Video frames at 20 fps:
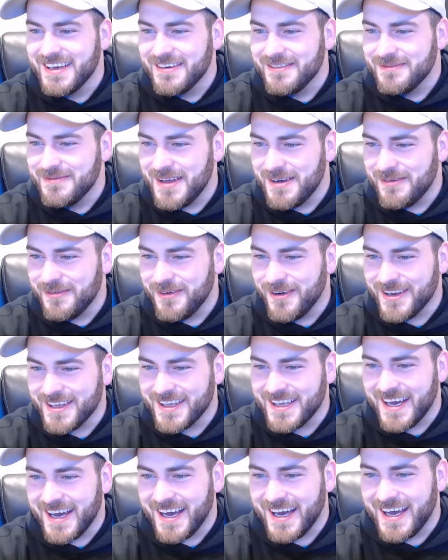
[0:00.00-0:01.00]
Man, what a
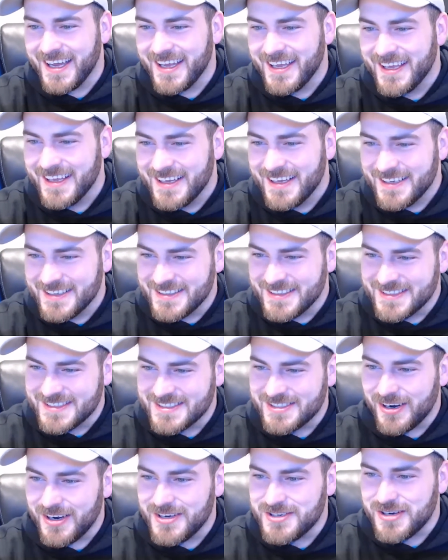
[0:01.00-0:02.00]
guy.
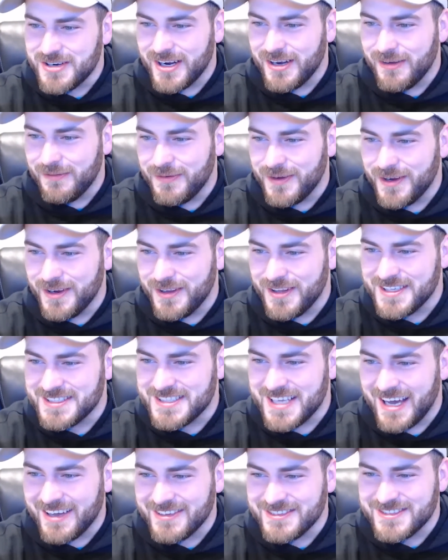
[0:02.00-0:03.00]
Sorry, trying to figure
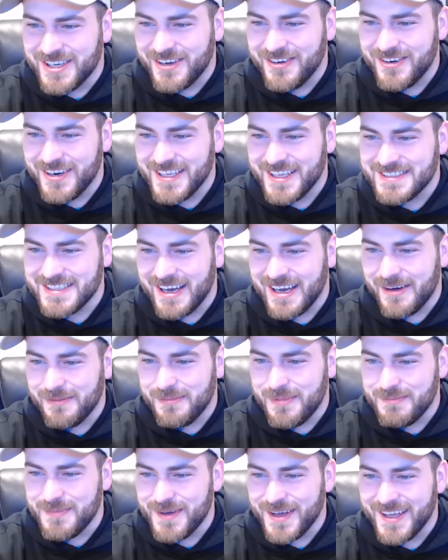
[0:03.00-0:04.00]
this out. Donate to
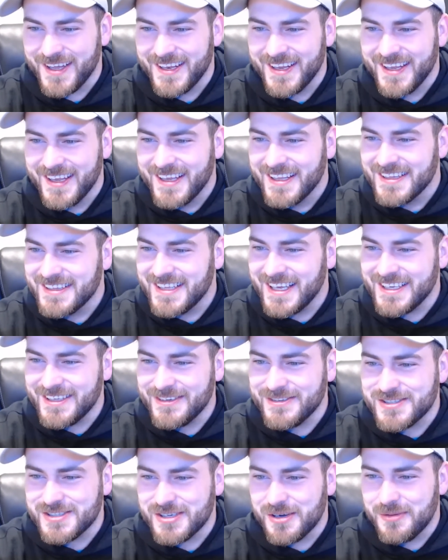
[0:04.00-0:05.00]
help the bud. Thank
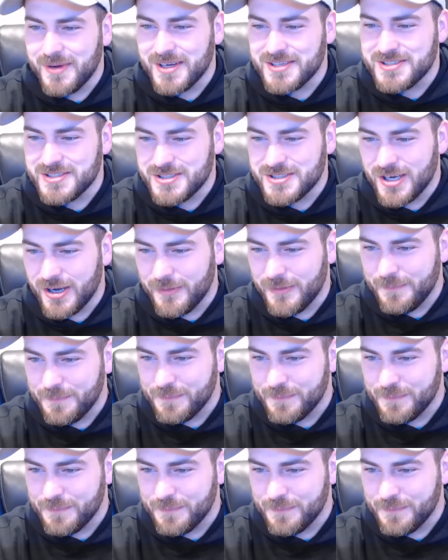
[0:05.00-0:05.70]
you so much, Joe.